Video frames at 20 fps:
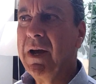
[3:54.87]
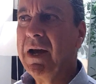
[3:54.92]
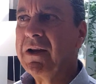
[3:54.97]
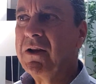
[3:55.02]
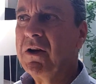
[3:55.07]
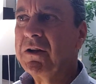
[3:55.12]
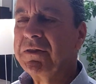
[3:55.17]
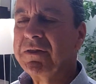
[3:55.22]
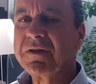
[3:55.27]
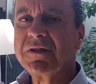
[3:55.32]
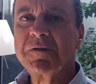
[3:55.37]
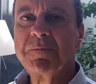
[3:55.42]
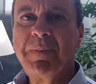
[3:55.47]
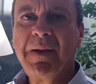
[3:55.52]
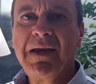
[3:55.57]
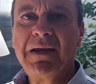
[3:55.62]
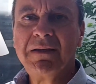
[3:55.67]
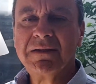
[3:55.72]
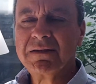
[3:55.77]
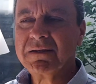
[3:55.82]
I got the
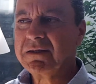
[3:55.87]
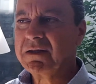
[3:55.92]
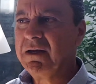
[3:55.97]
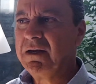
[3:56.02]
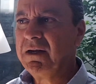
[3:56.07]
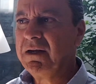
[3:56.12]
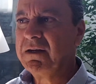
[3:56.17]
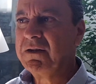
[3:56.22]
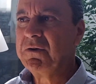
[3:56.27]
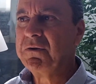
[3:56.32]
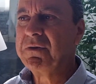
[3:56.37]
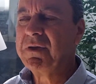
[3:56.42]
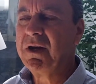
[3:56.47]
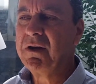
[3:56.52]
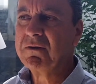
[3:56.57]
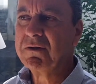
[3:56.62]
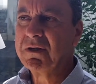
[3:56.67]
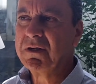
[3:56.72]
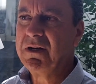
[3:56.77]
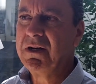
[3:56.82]
space uh, in uh-huh.
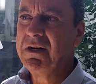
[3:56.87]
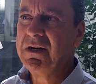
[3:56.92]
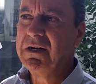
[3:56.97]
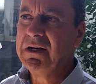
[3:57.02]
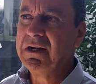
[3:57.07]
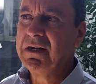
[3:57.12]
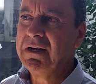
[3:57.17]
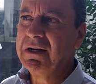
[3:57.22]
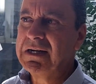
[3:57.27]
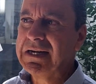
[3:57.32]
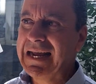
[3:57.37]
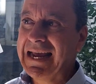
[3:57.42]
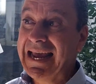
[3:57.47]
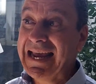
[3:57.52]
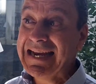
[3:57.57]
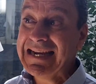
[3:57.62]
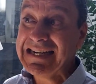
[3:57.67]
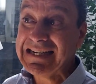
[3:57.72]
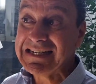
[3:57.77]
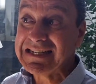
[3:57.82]

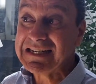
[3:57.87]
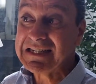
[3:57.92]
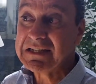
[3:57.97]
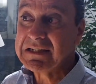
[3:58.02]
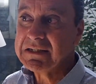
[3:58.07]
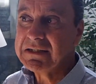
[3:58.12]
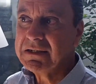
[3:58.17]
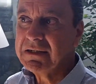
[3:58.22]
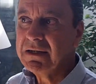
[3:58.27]
2008.